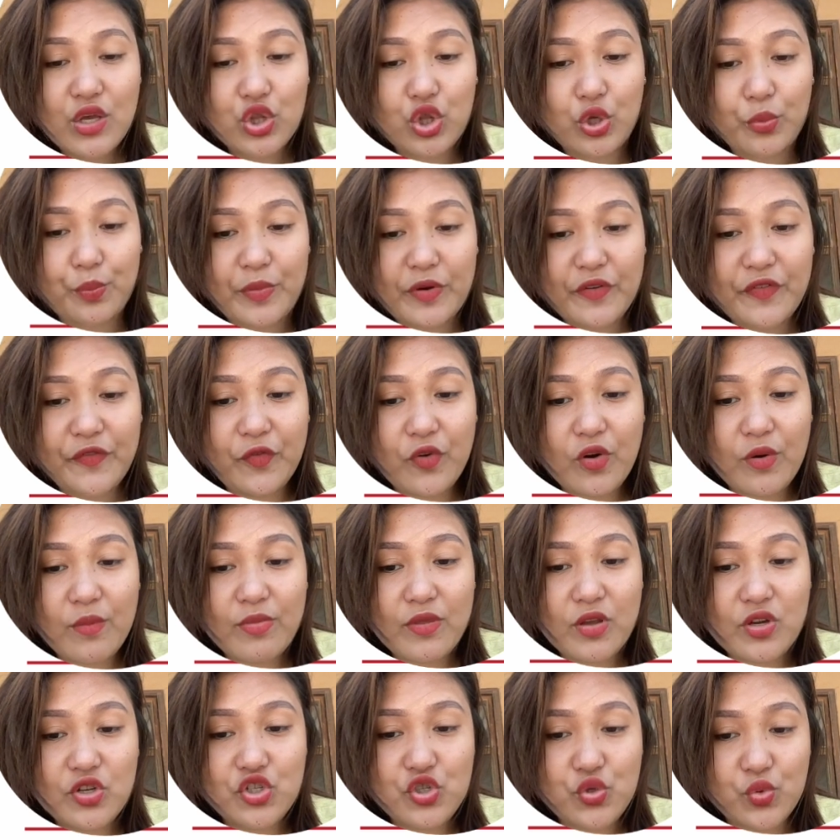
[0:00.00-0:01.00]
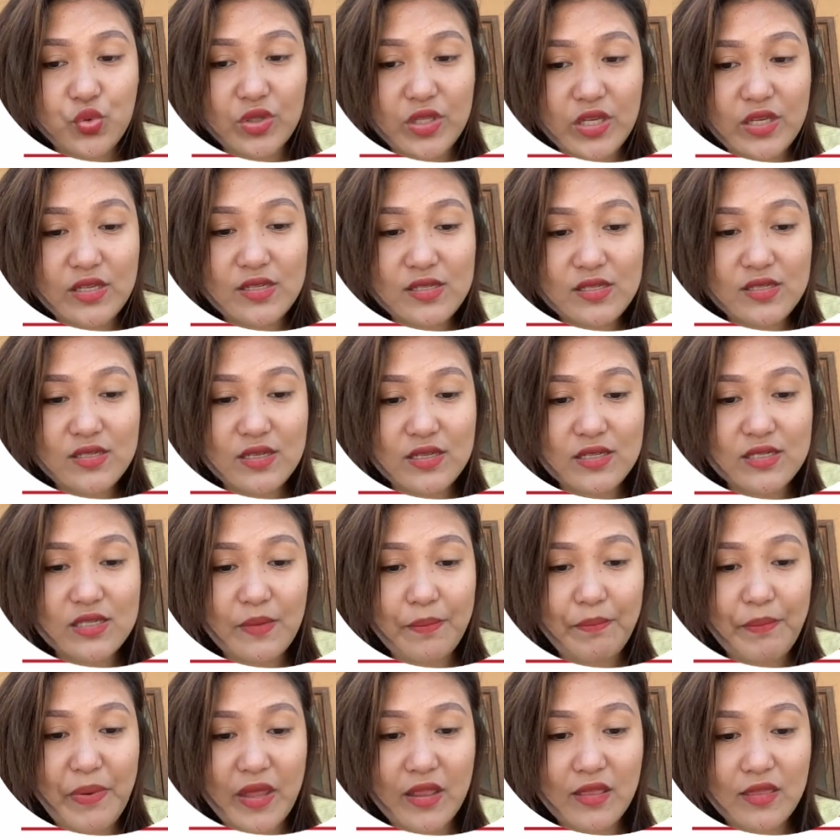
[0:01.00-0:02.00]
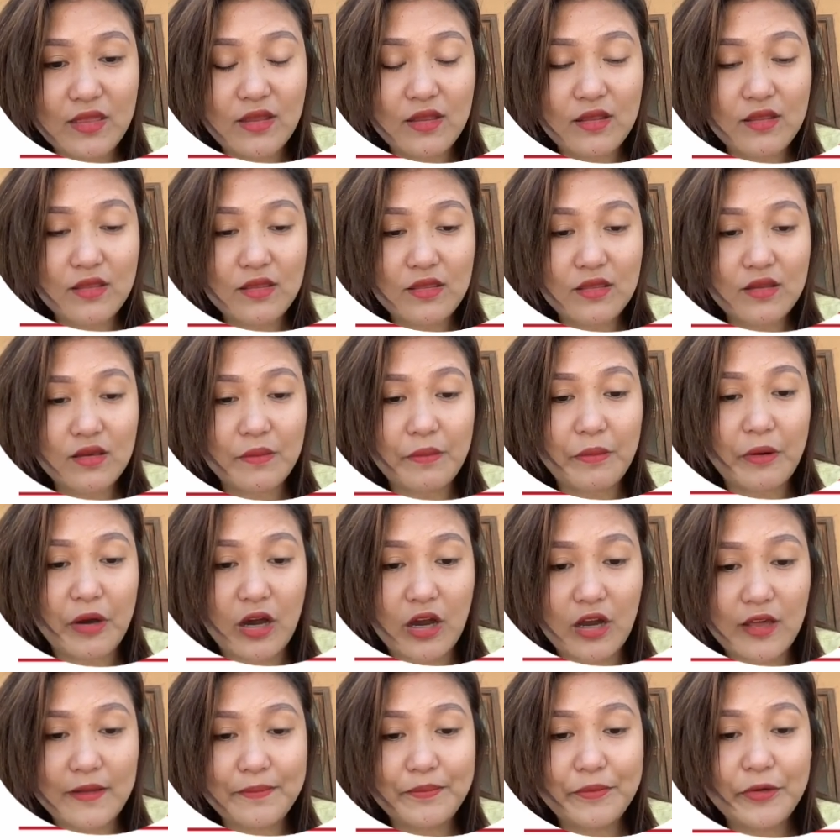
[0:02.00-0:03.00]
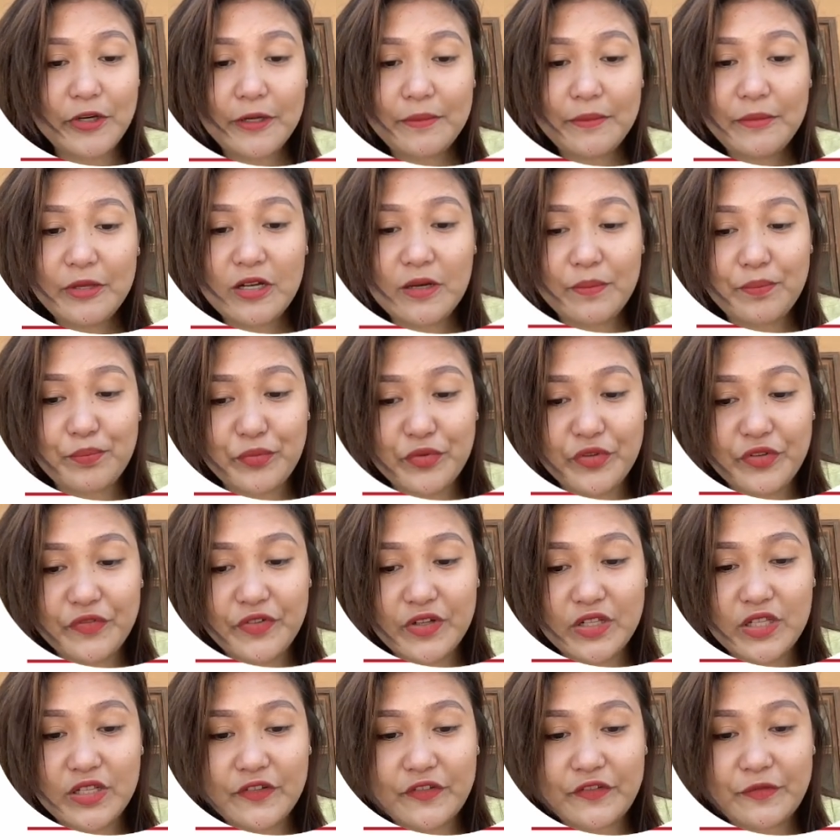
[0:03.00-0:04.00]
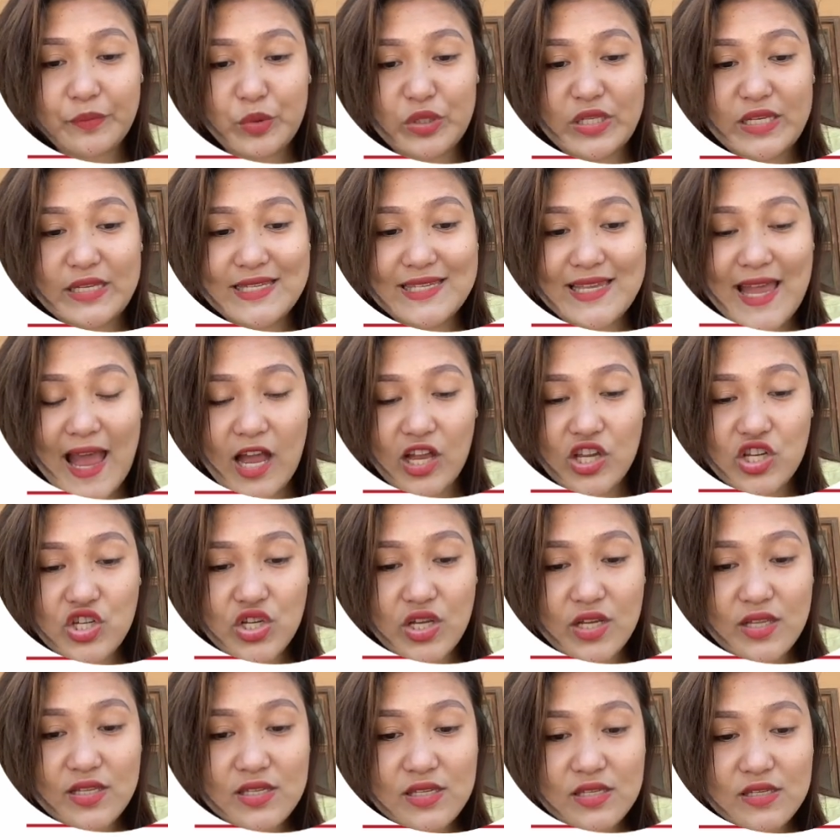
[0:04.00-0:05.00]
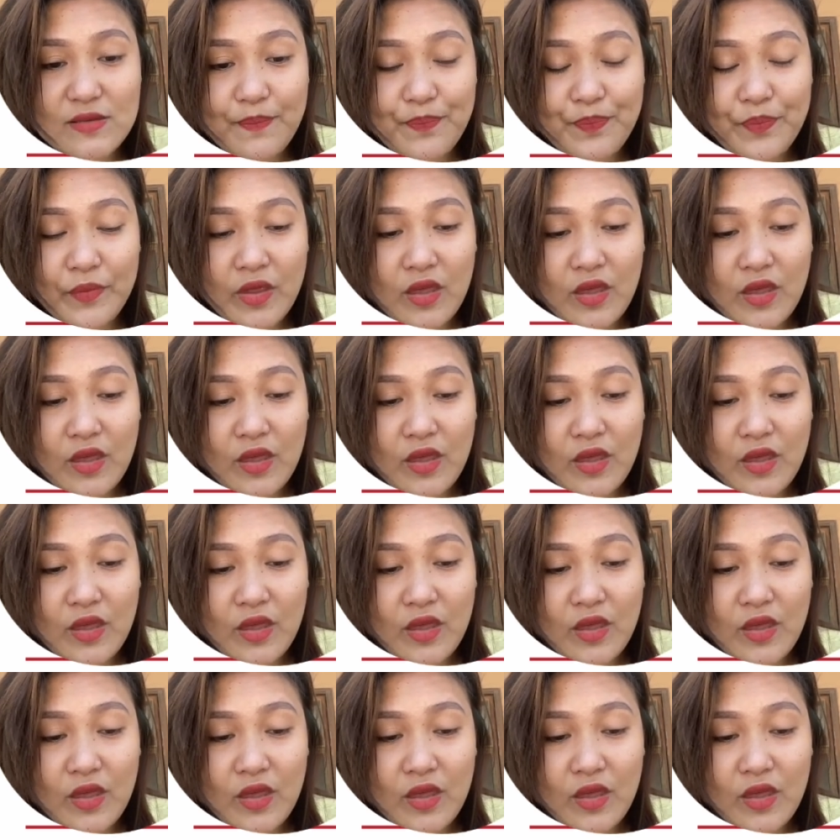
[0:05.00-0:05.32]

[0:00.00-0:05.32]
to perform their duties is dependent upon public approval of police actions.